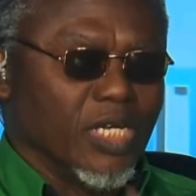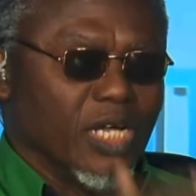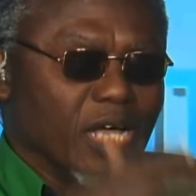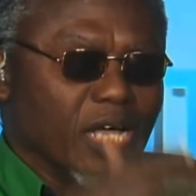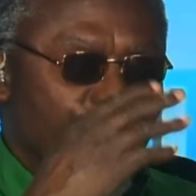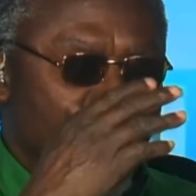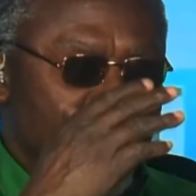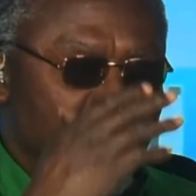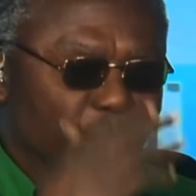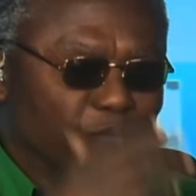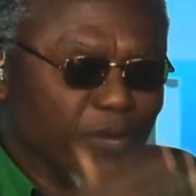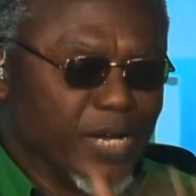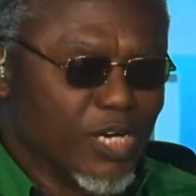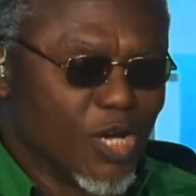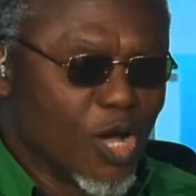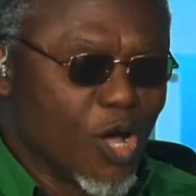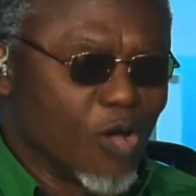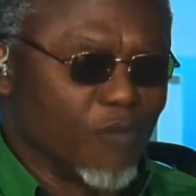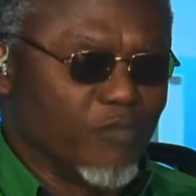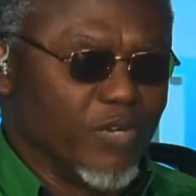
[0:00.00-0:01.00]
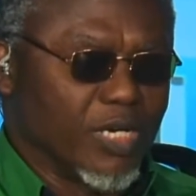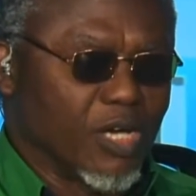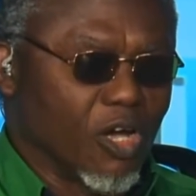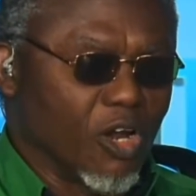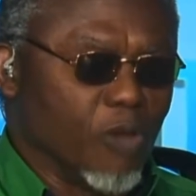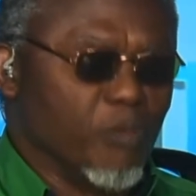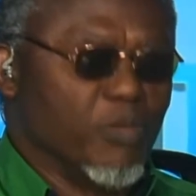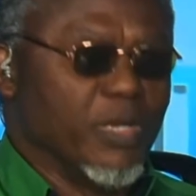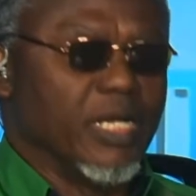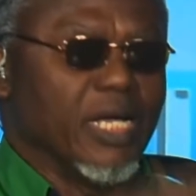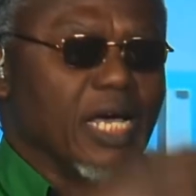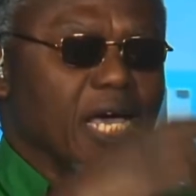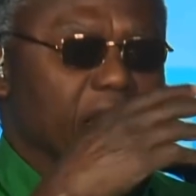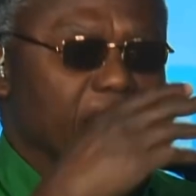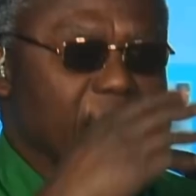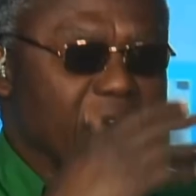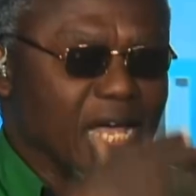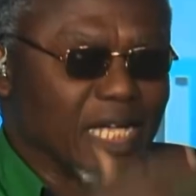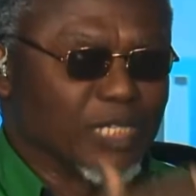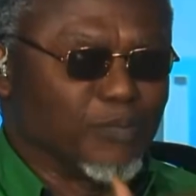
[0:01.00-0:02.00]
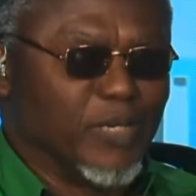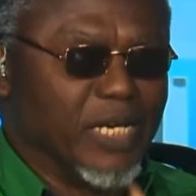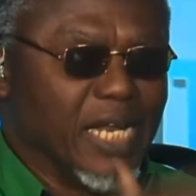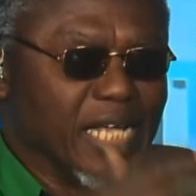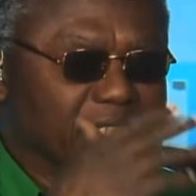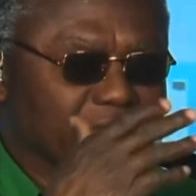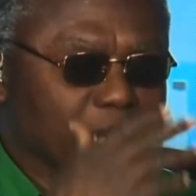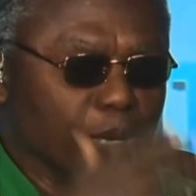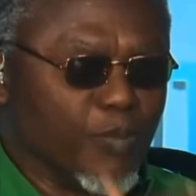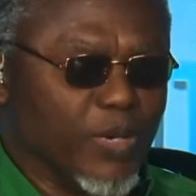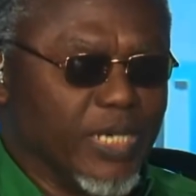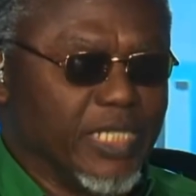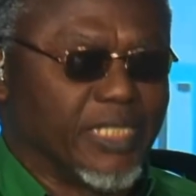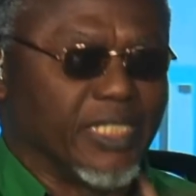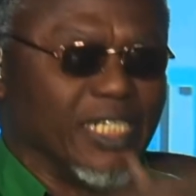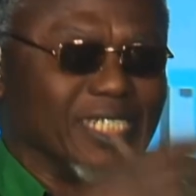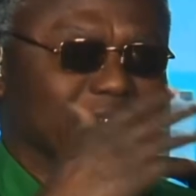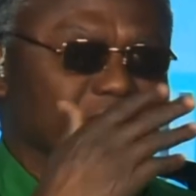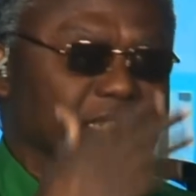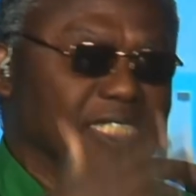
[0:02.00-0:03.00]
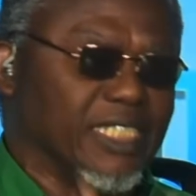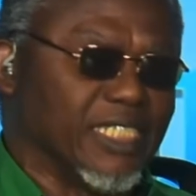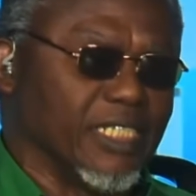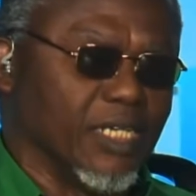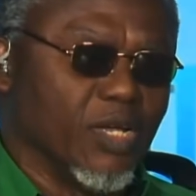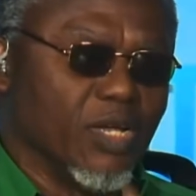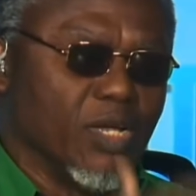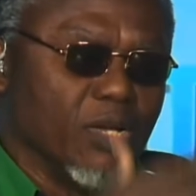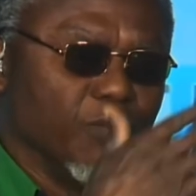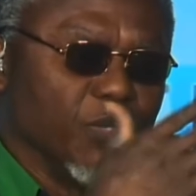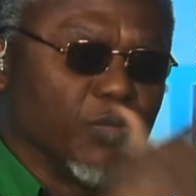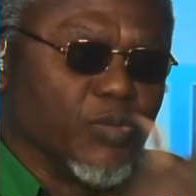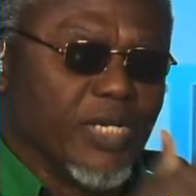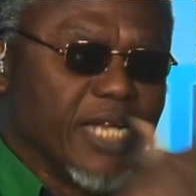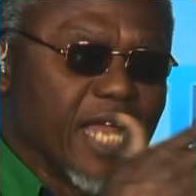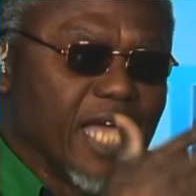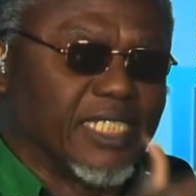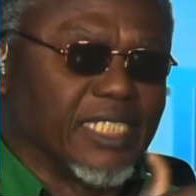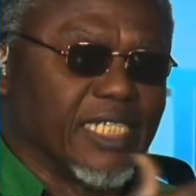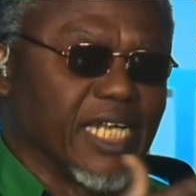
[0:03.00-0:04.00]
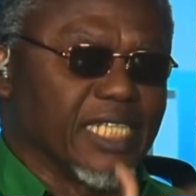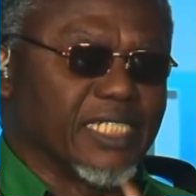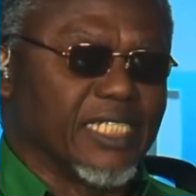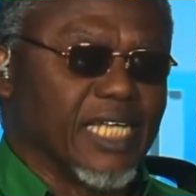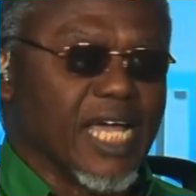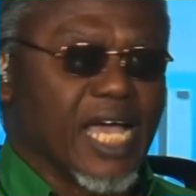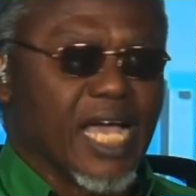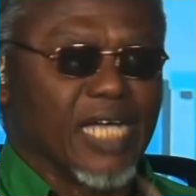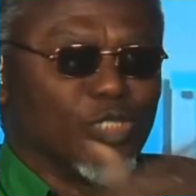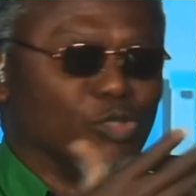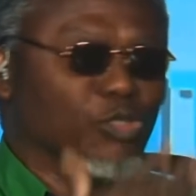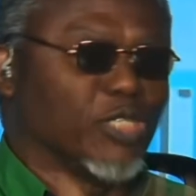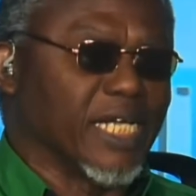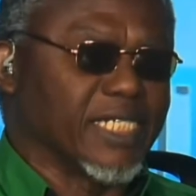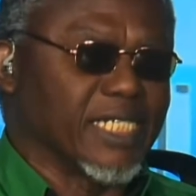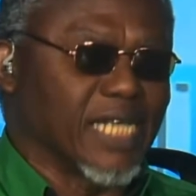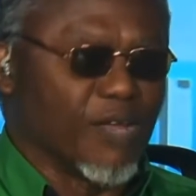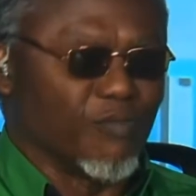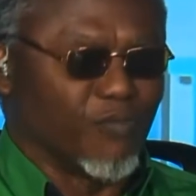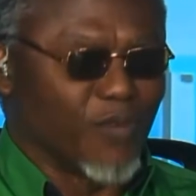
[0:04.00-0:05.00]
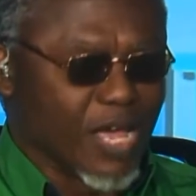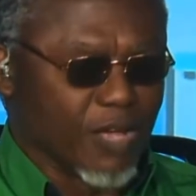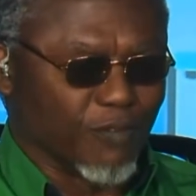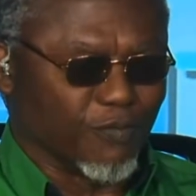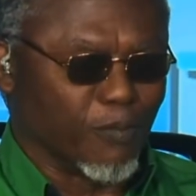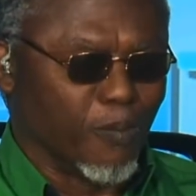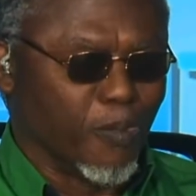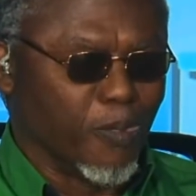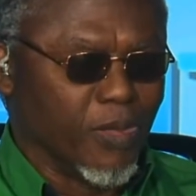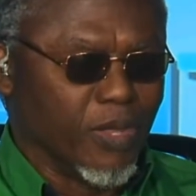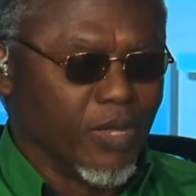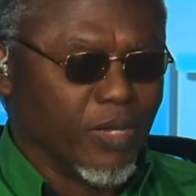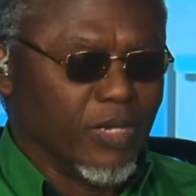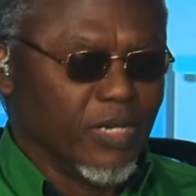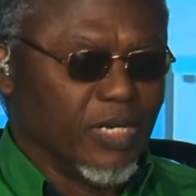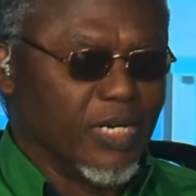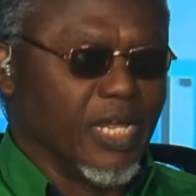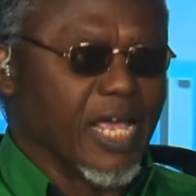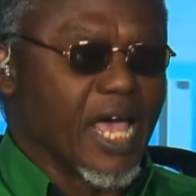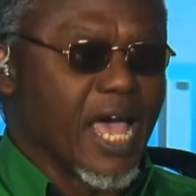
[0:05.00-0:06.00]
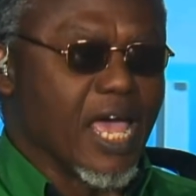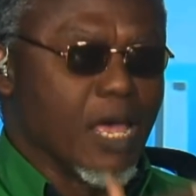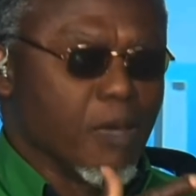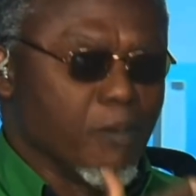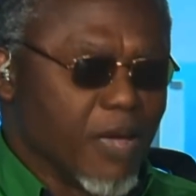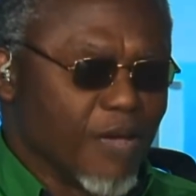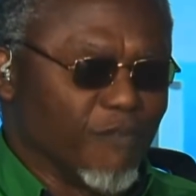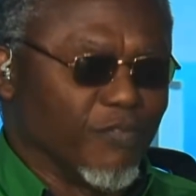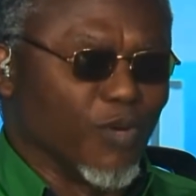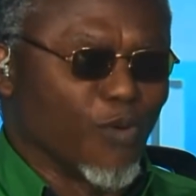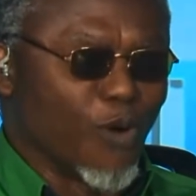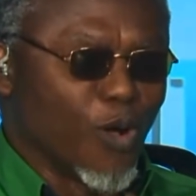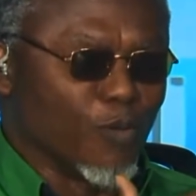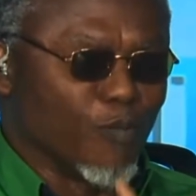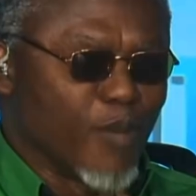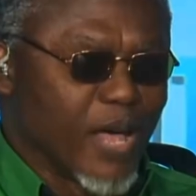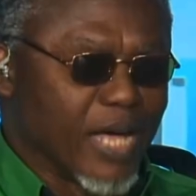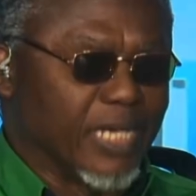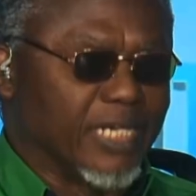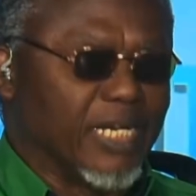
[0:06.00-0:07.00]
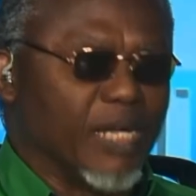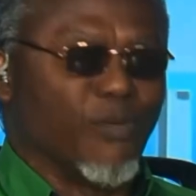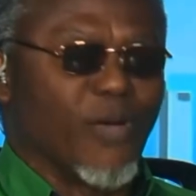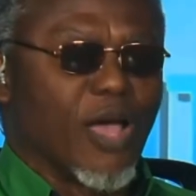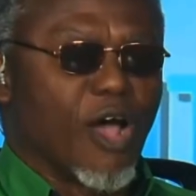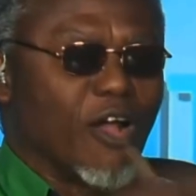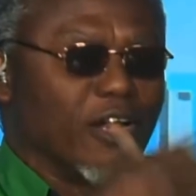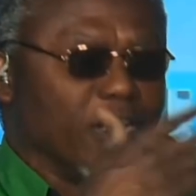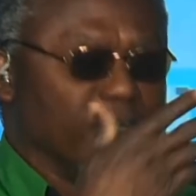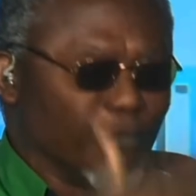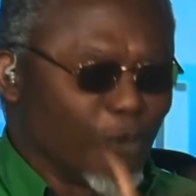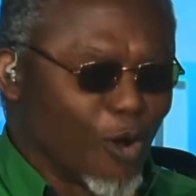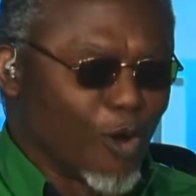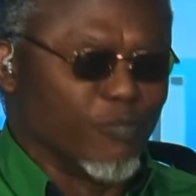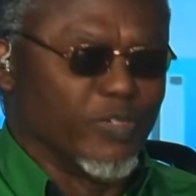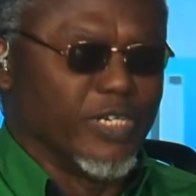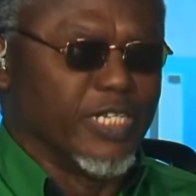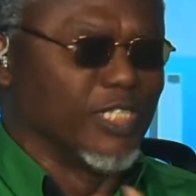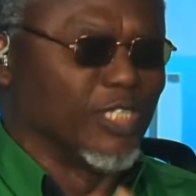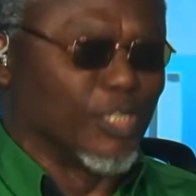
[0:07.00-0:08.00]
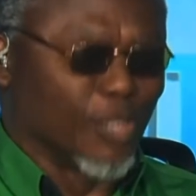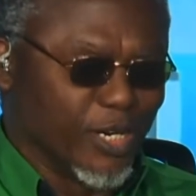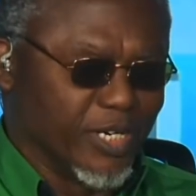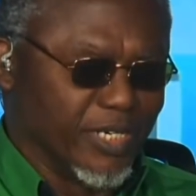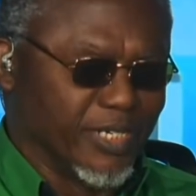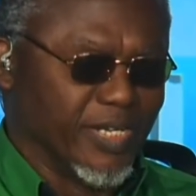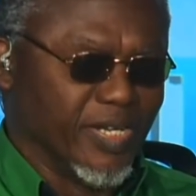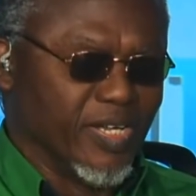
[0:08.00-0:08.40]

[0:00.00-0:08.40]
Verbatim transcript: And the failure of the economy has been established since between 1999 and 2005. The IMF, the World Bank, they were all involved in this study.